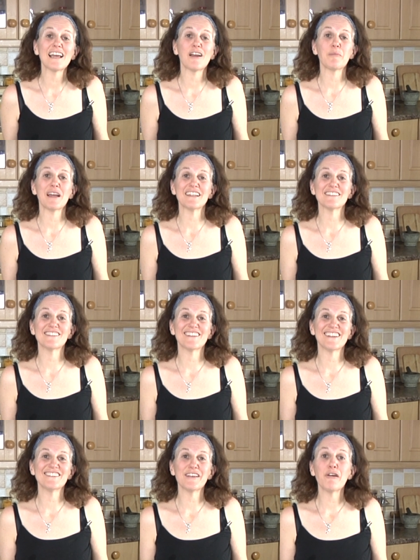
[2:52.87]
I'm
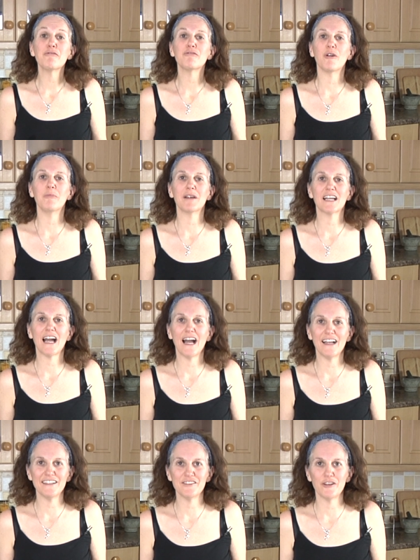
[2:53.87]
Anastasia from
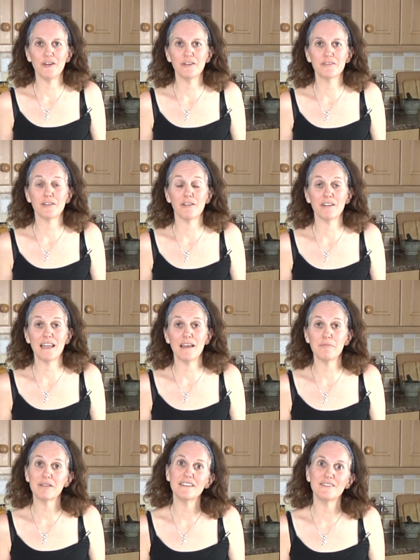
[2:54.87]

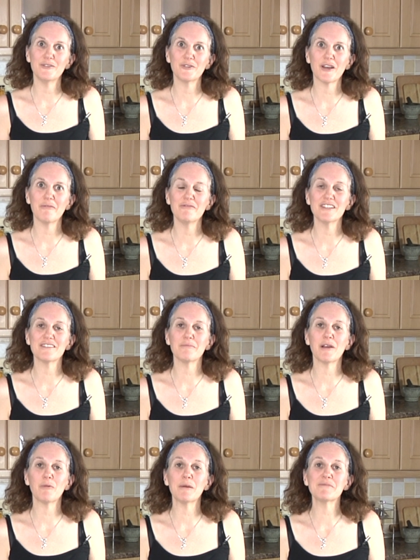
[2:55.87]
kindearth.net. Please do come visit
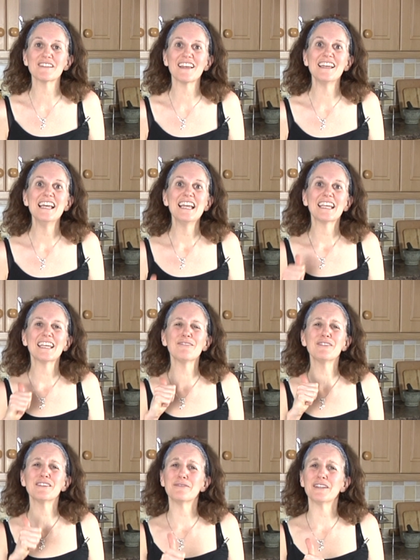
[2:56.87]
my website,
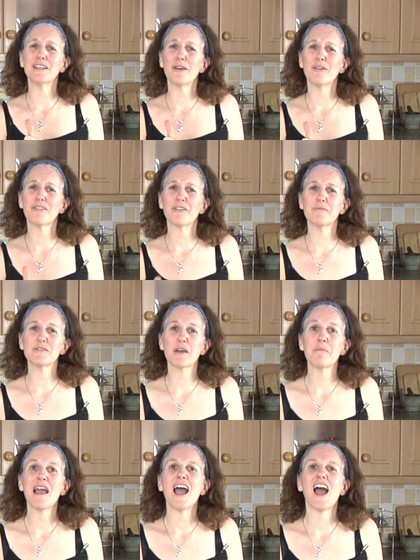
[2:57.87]
give this video a thumbs
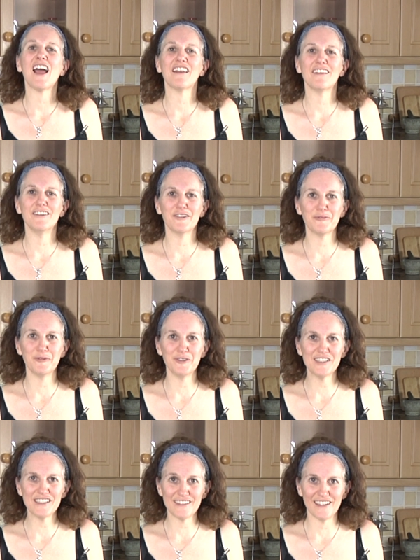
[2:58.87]
up, and I look
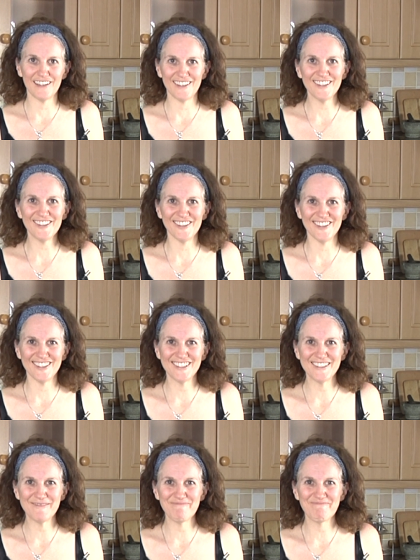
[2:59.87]
forward to seeing you soon.
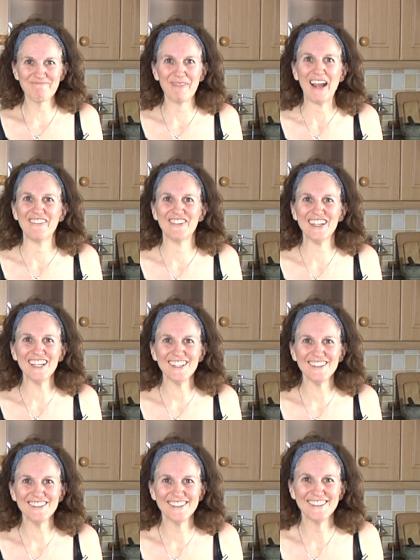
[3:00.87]
Bye for now.